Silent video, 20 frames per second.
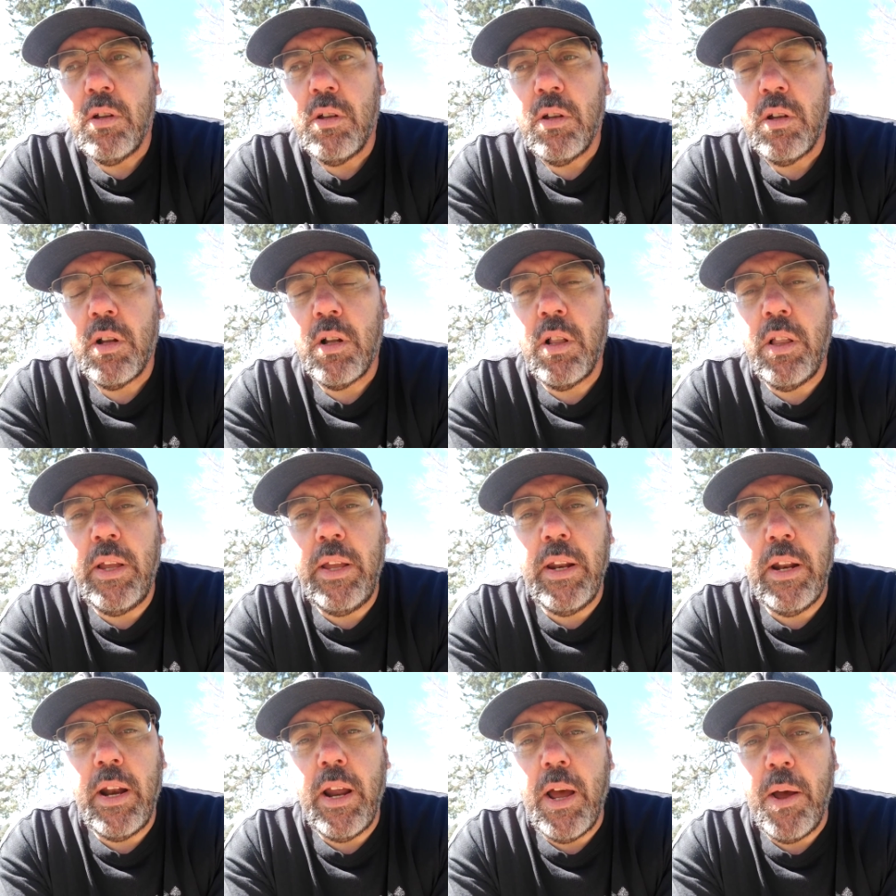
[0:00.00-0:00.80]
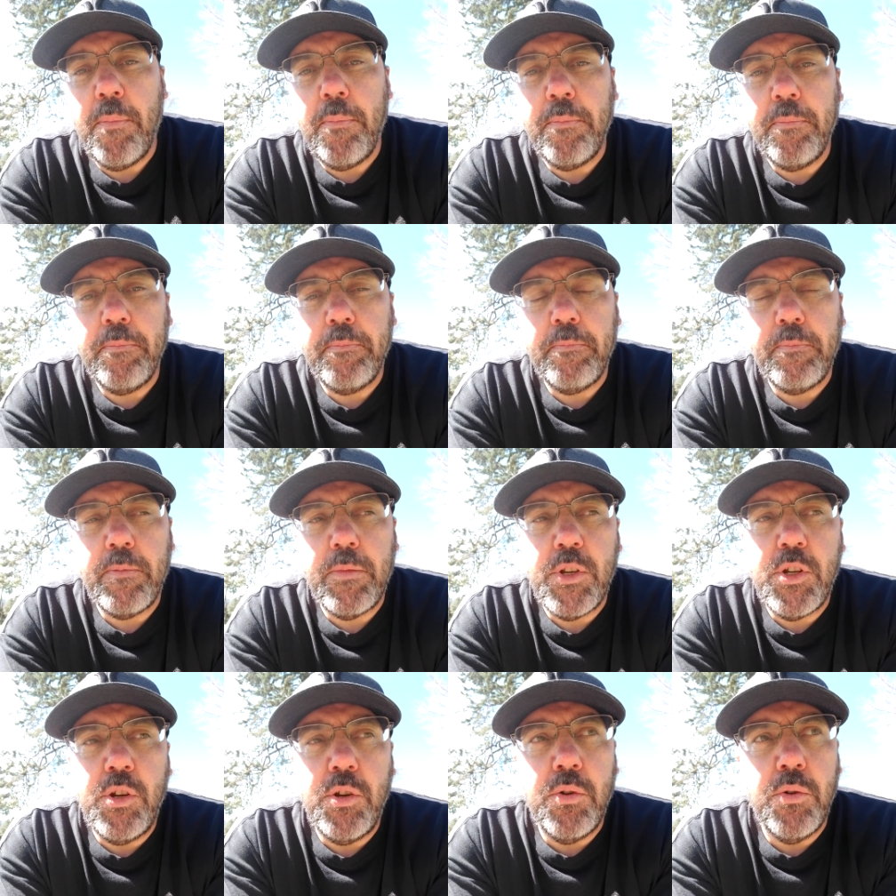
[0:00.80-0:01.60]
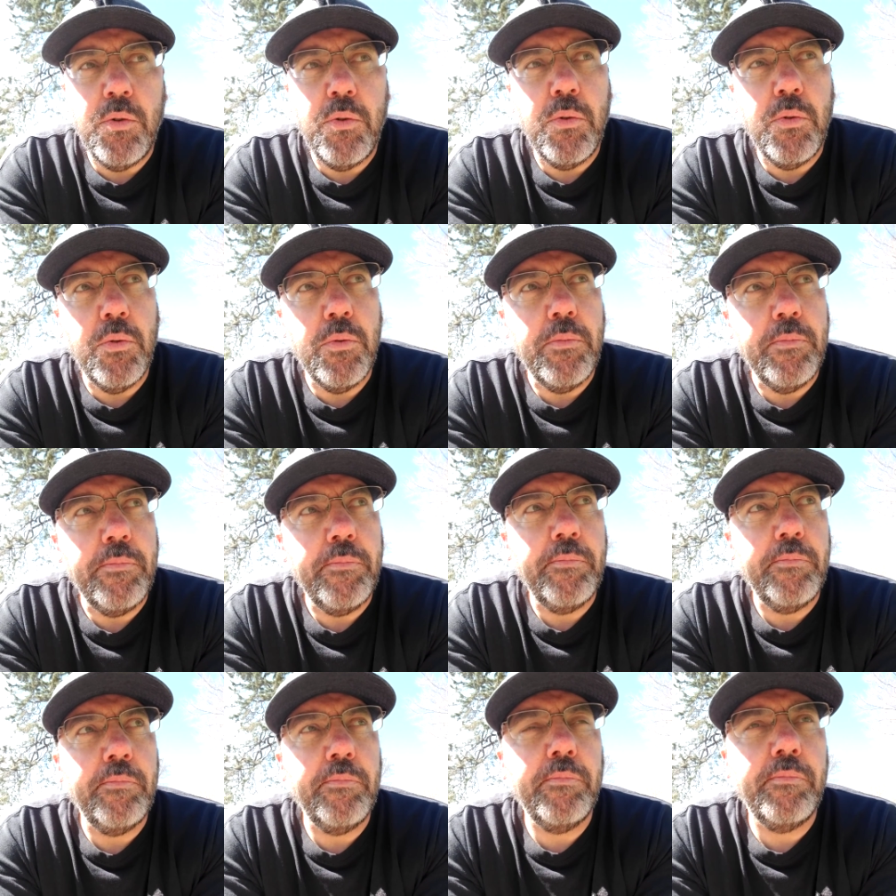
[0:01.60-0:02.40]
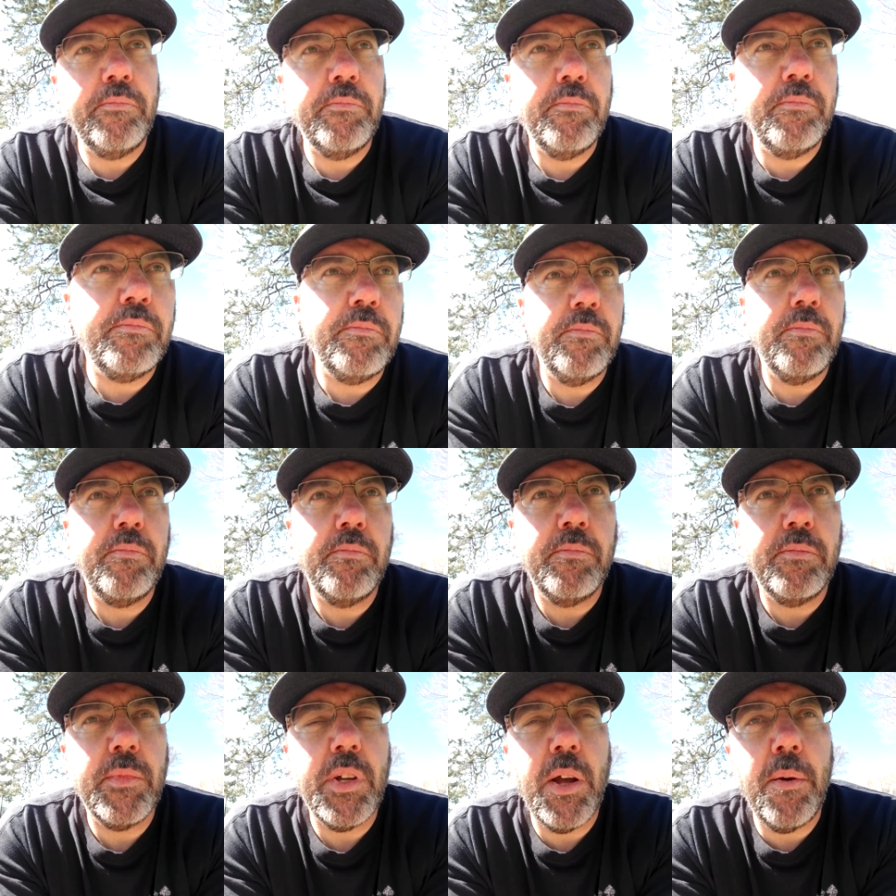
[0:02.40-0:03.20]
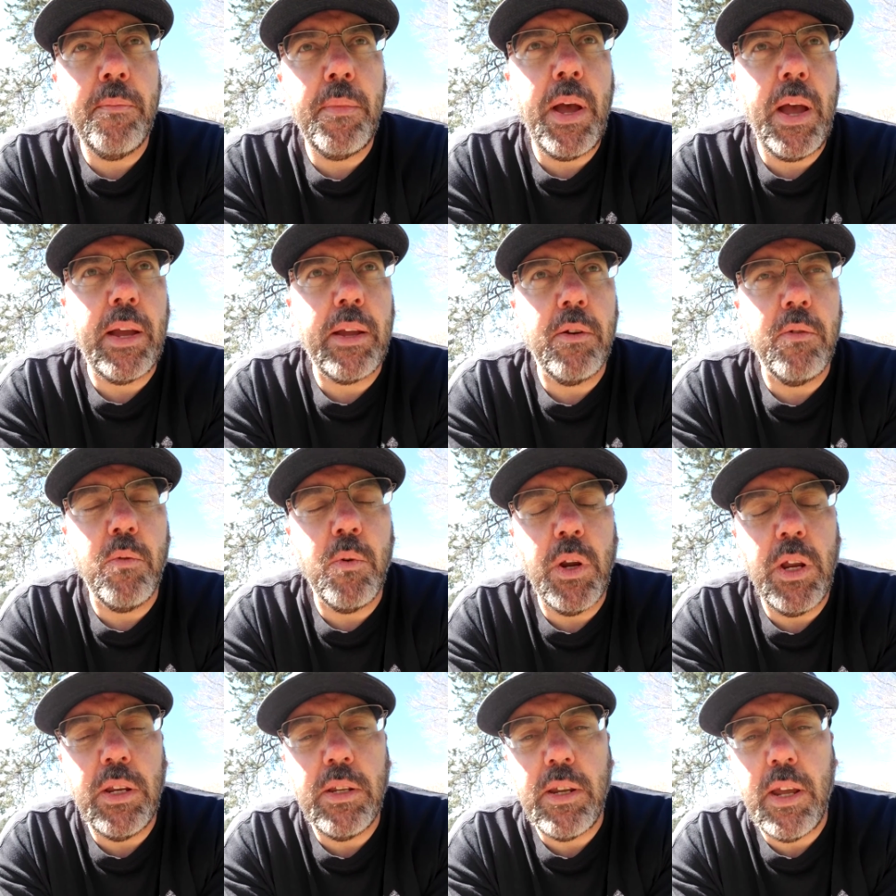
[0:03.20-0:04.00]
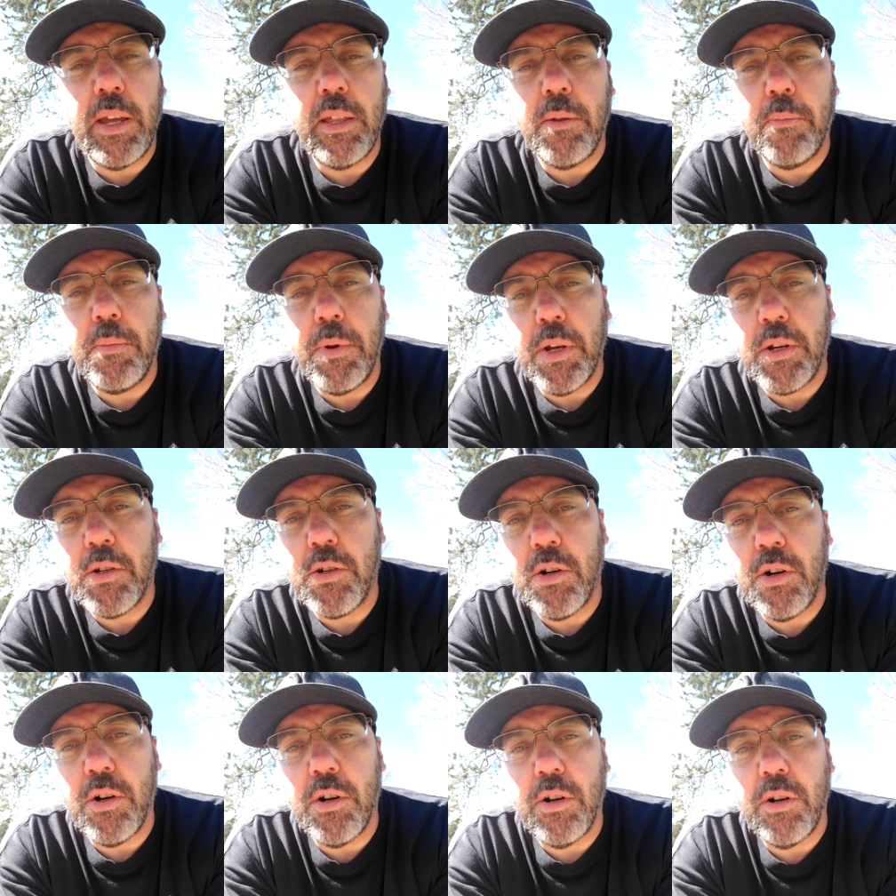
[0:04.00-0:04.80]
clean it up, to come back and retake the picture,